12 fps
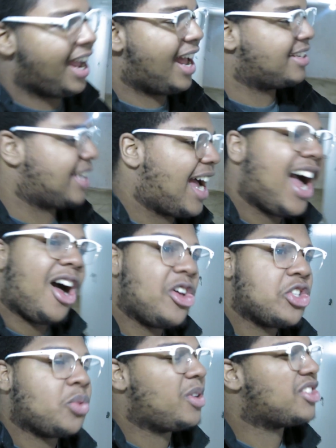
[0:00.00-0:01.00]
has a
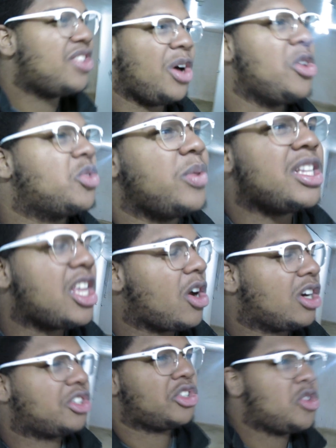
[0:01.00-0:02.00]
house, which those really
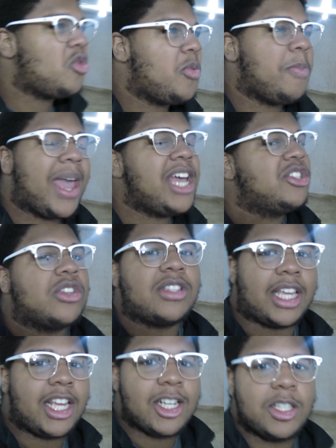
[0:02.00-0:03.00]
aren't two major
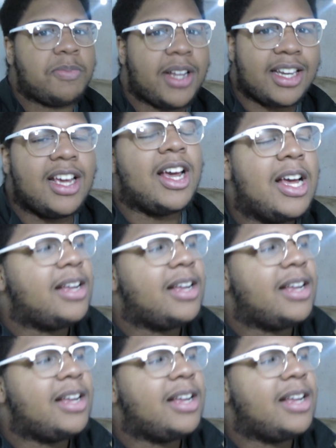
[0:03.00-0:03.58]
things, but